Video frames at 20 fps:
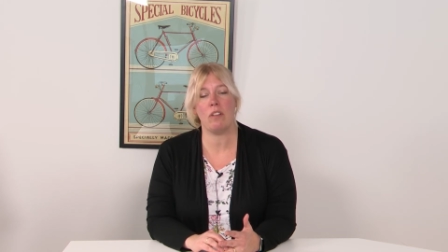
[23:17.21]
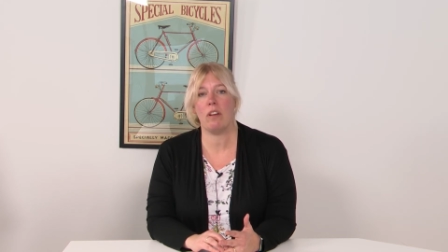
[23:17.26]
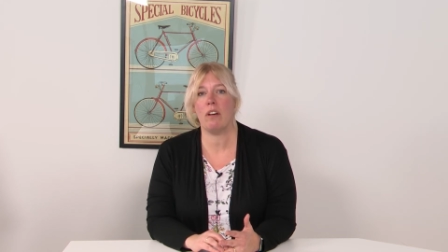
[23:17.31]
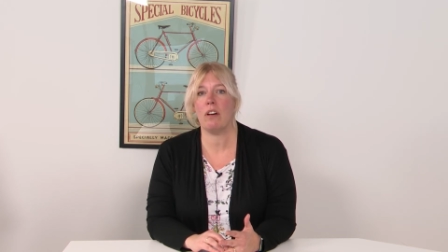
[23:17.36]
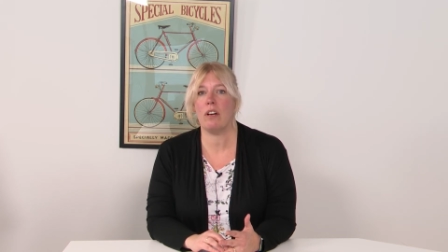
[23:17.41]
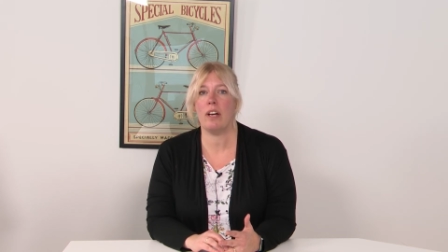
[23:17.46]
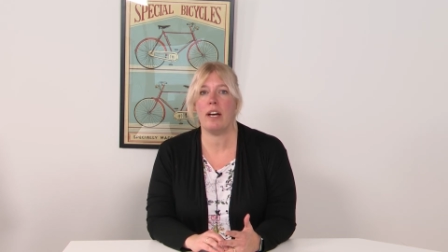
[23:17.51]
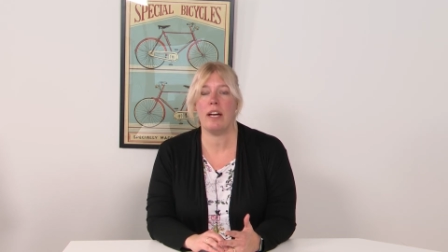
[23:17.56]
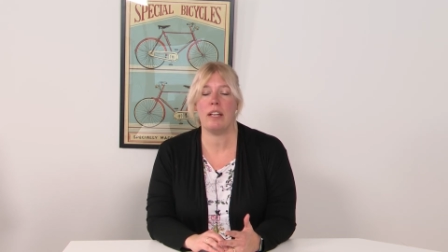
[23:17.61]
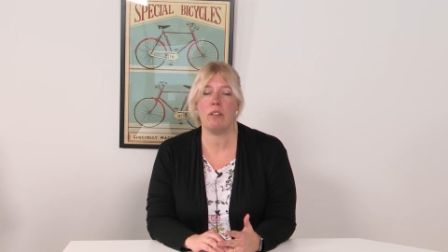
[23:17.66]

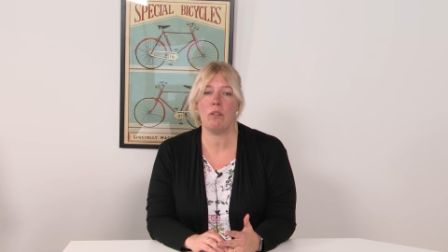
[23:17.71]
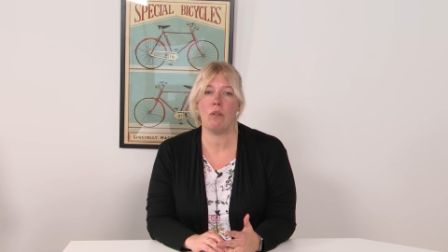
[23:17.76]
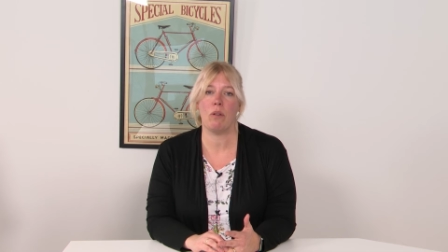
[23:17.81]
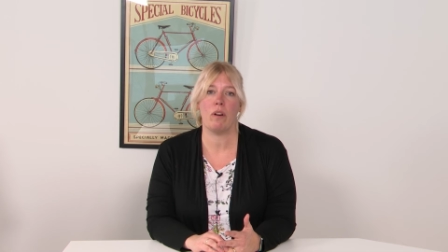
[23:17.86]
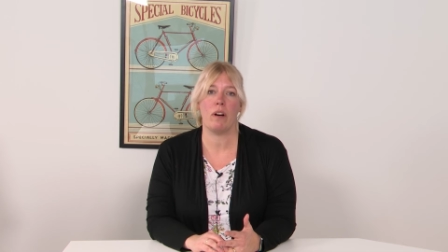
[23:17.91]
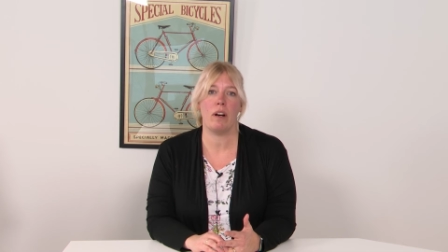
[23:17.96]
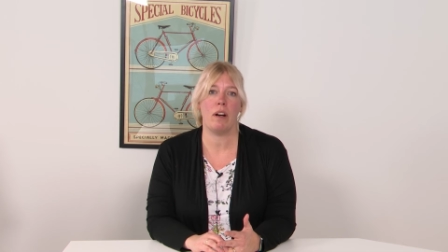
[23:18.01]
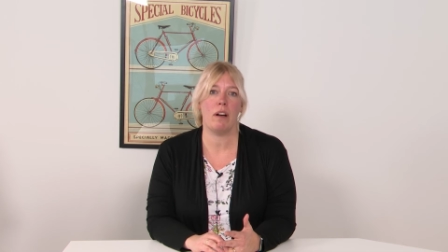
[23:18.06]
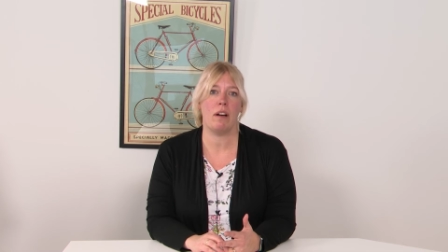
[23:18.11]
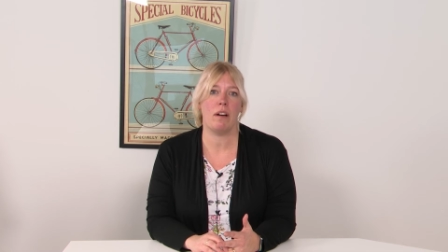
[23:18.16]
and
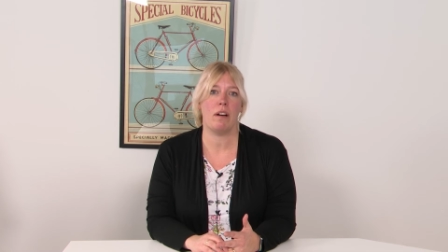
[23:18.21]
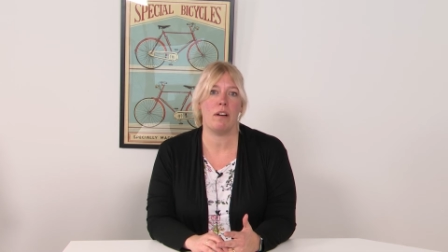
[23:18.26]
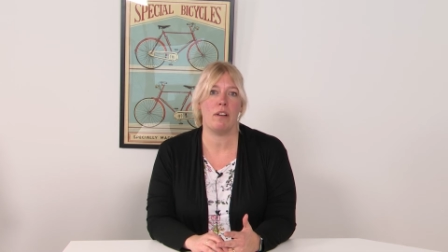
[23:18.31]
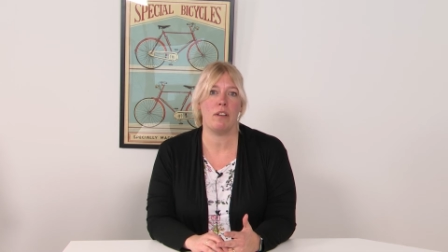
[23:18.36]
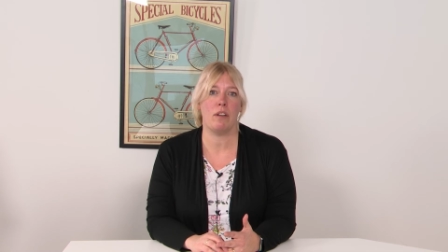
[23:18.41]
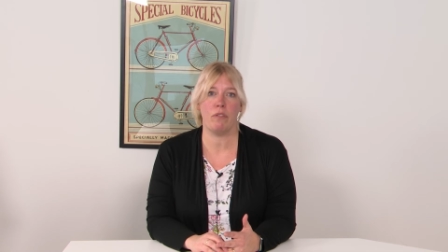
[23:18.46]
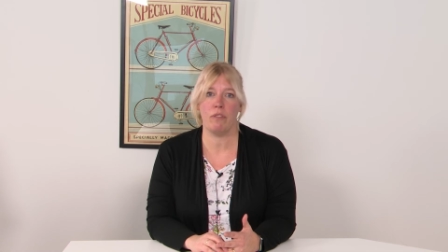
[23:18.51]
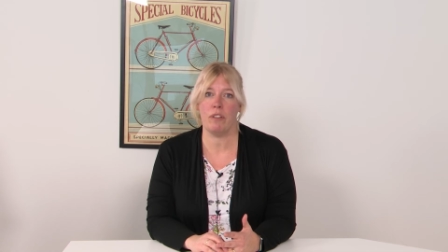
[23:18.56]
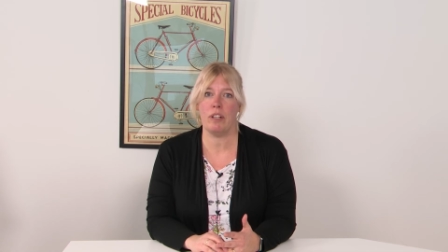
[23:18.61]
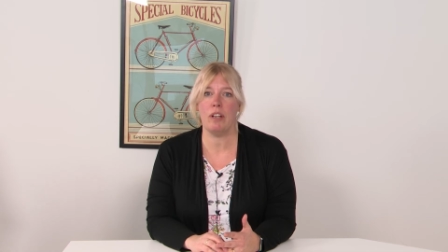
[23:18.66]
your
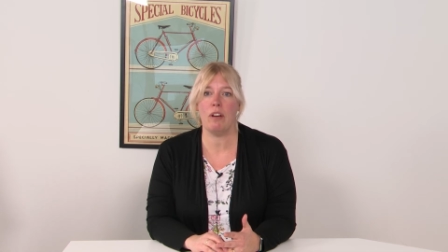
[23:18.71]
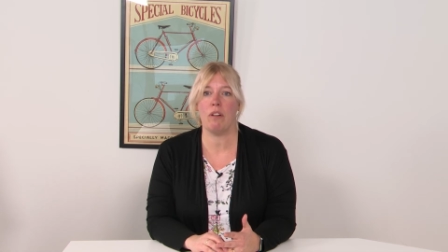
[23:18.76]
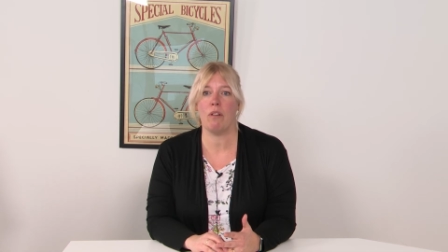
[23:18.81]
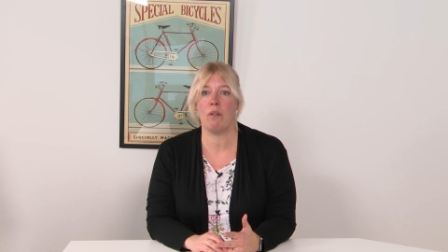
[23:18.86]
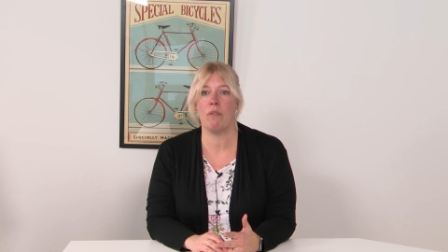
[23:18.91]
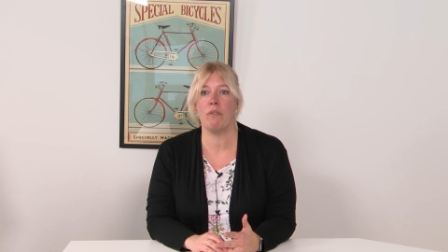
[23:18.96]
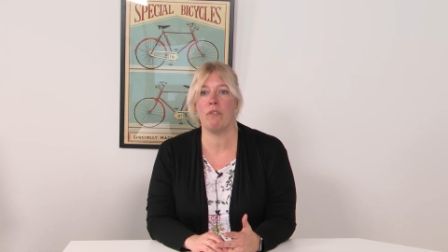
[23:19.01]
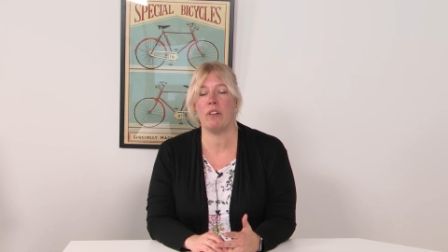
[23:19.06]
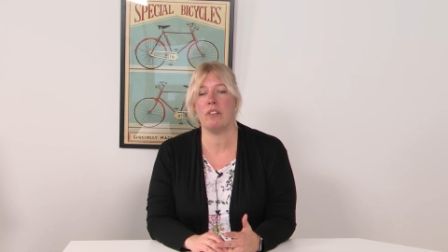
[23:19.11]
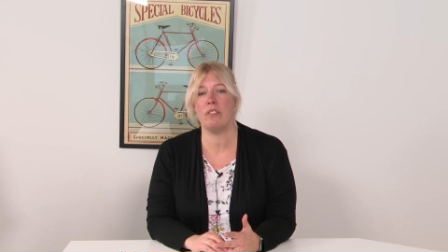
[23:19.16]
video
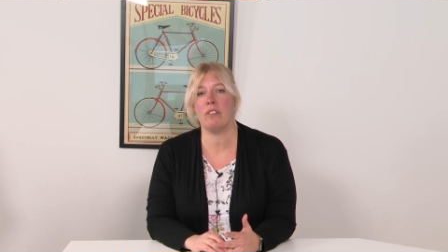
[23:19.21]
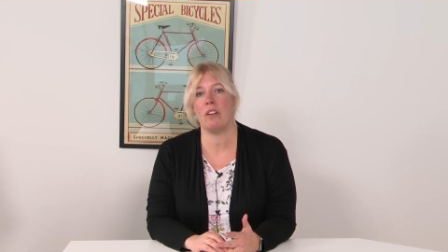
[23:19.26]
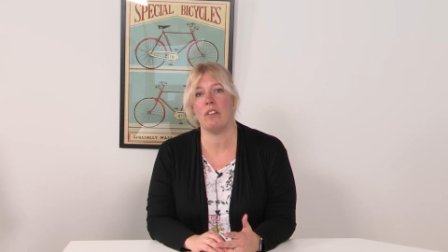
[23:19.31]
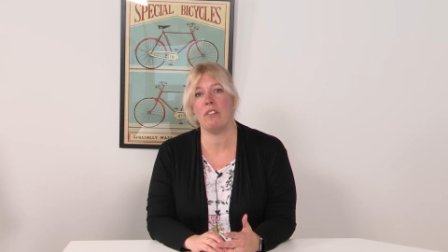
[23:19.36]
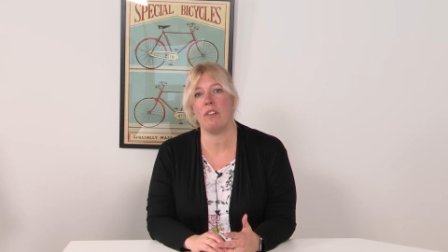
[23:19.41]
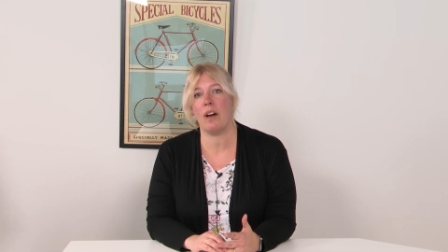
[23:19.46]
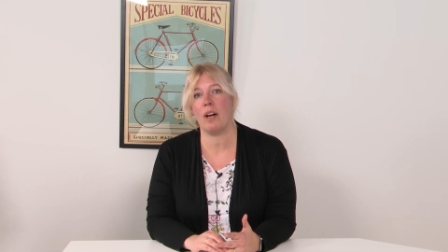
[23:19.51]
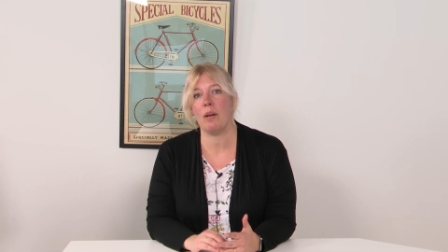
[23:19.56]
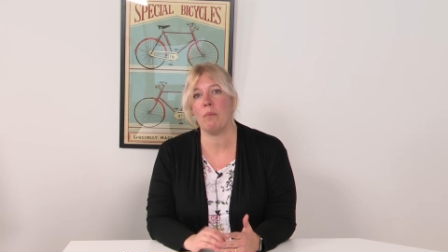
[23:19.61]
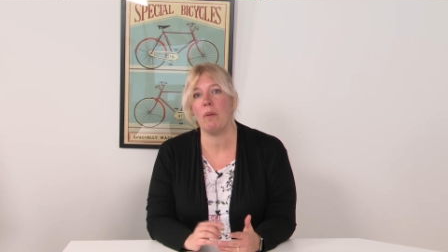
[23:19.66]
conferencing
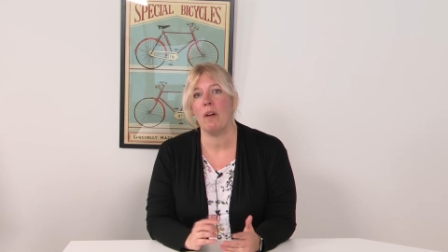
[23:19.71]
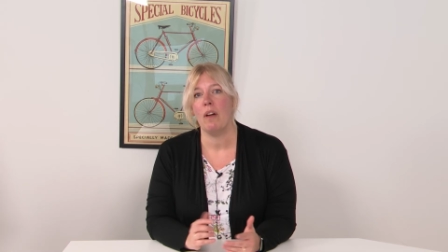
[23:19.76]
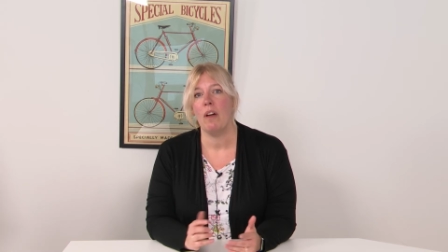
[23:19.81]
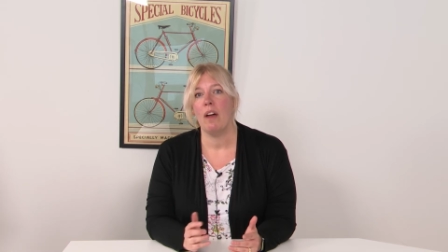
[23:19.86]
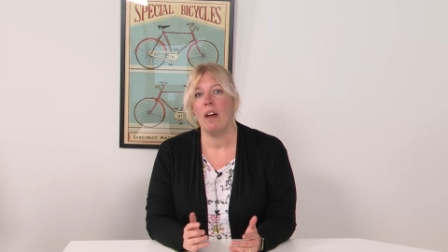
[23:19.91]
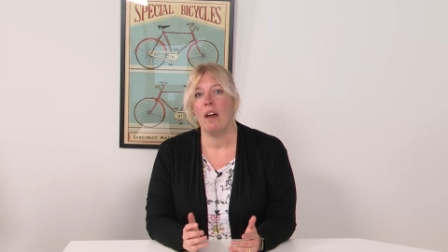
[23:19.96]
time.